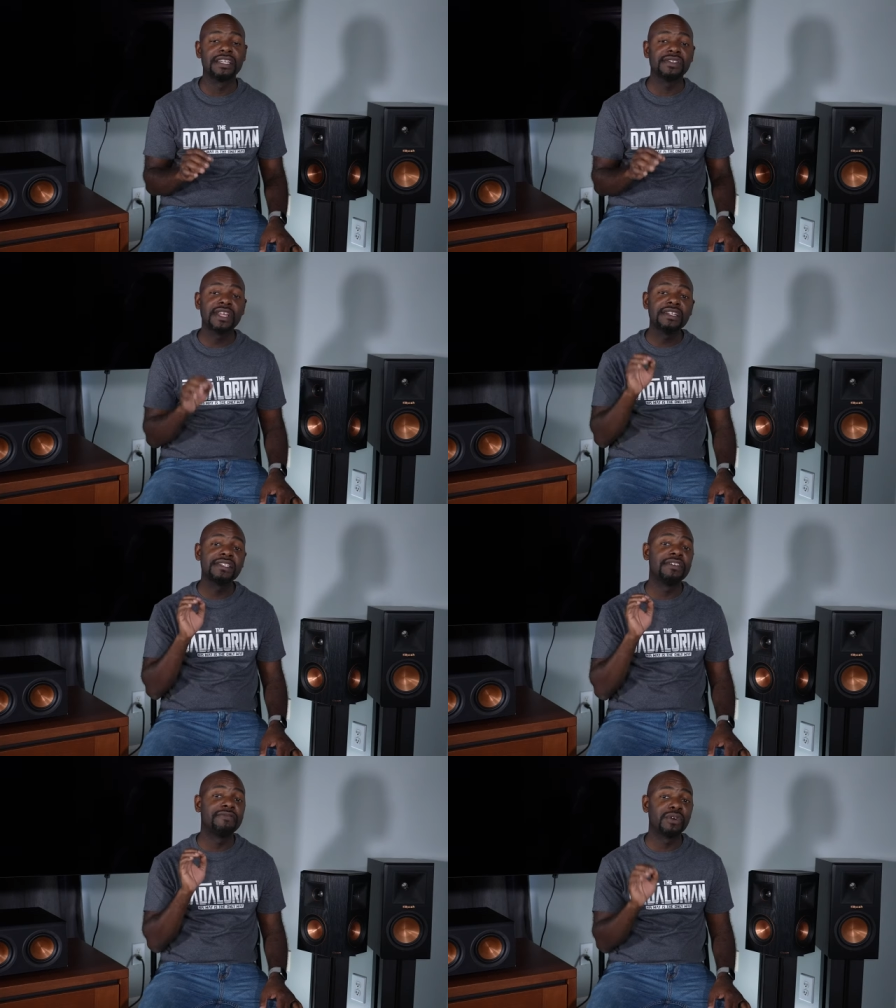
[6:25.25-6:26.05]
So that is
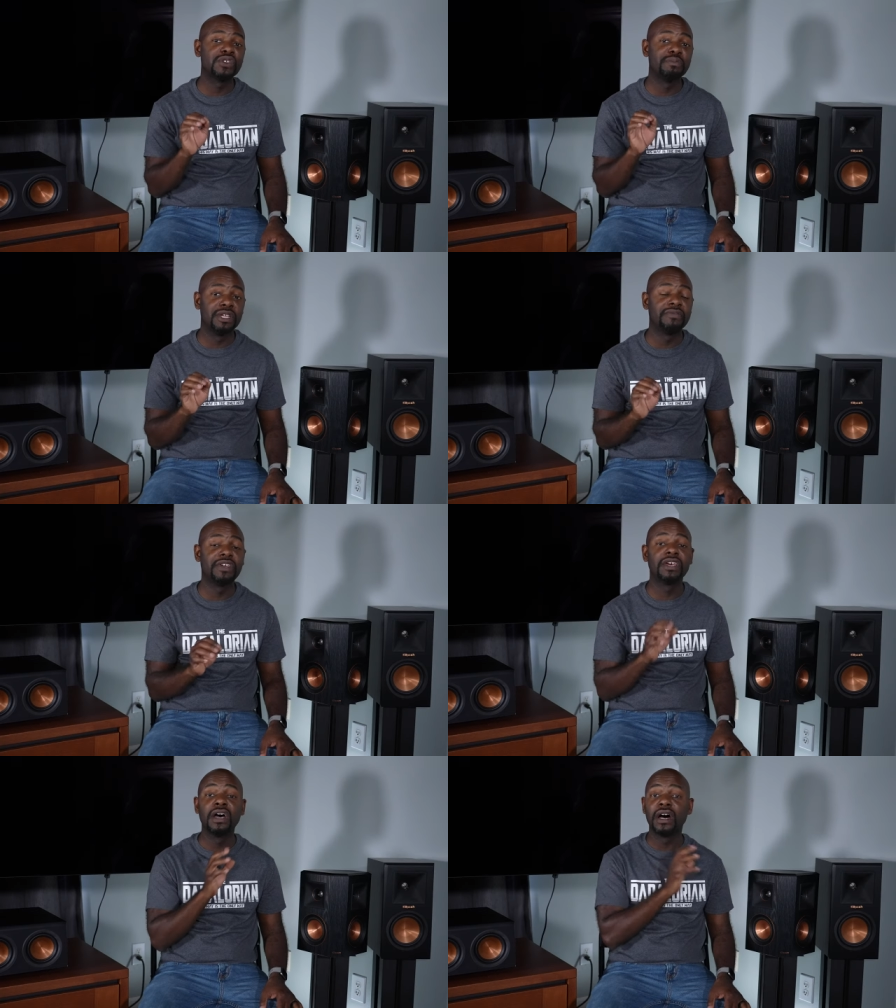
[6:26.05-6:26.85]
the first
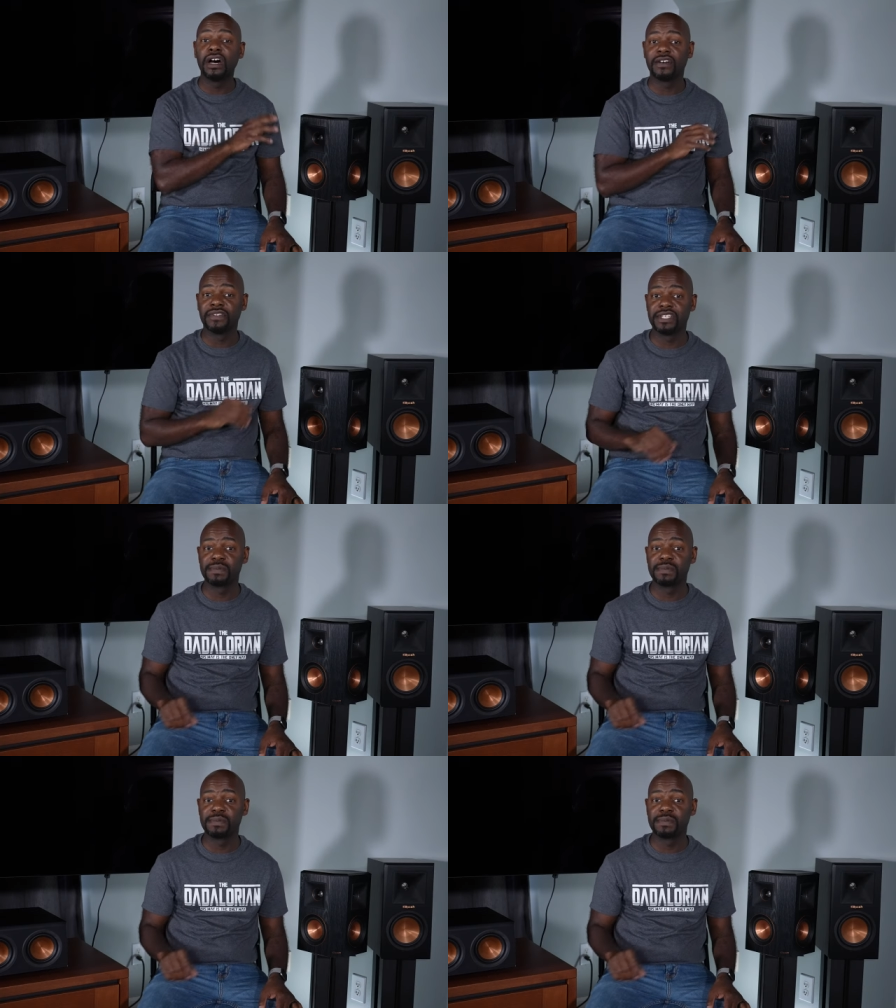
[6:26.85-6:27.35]
benefit of these